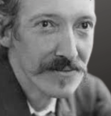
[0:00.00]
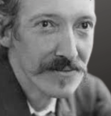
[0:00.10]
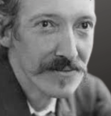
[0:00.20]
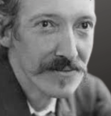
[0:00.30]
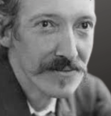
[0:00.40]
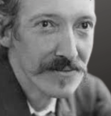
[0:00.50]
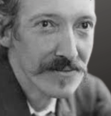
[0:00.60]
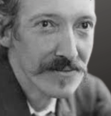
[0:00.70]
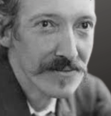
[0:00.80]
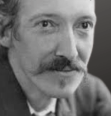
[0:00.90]

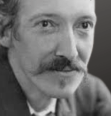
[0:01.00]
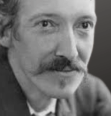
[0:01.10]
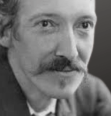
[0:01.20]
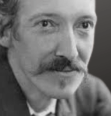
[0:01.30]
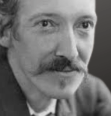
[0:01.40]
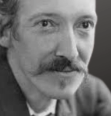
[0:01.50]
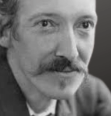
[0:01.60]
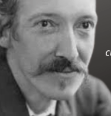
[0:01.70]
[no speech]